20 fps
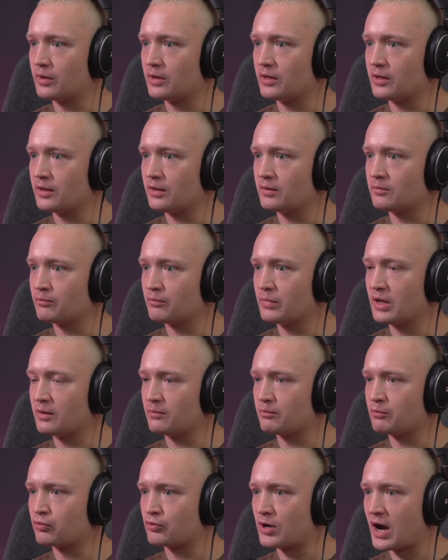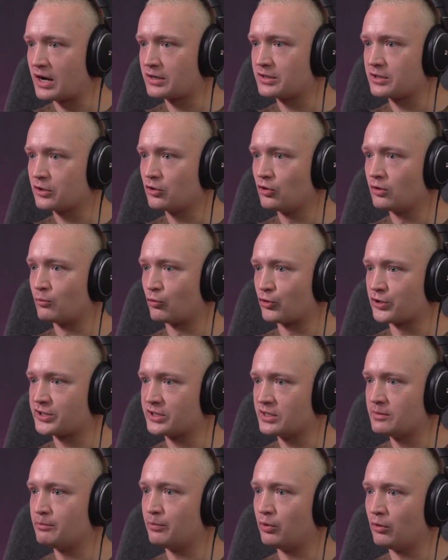in, in practical, more
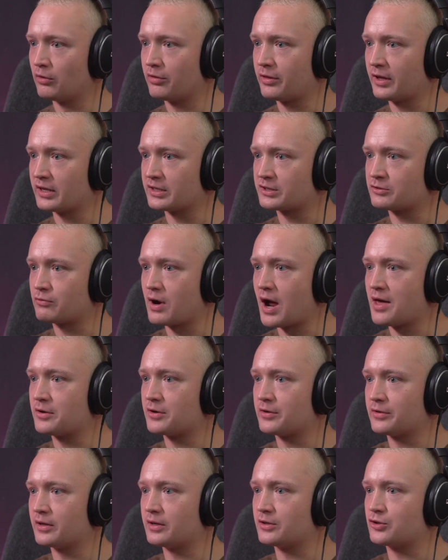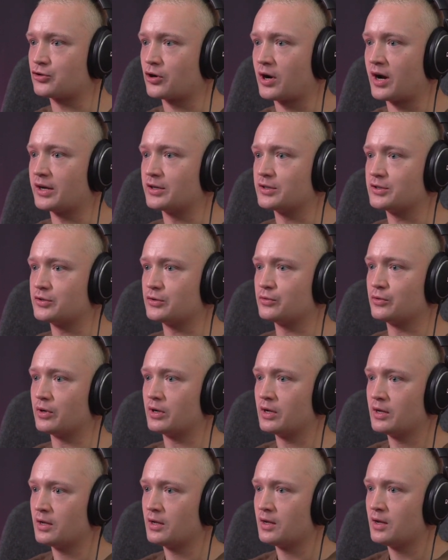simple things, rather than trying
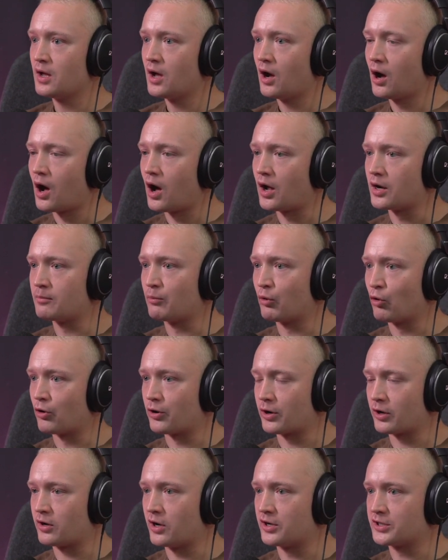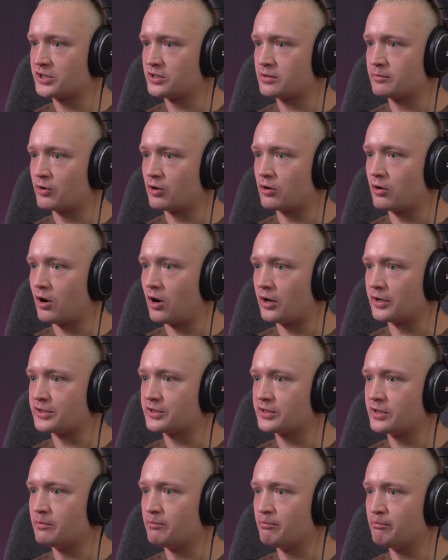to onboard a customer on
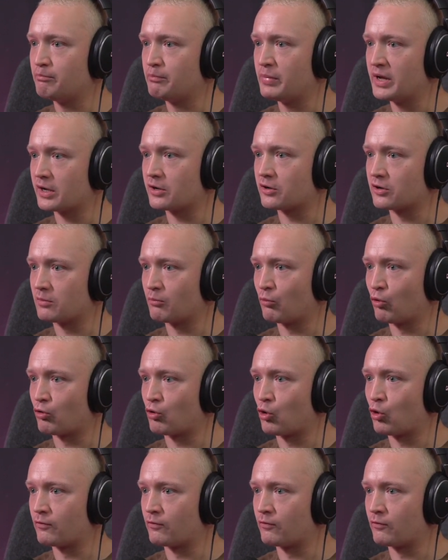some bigger, more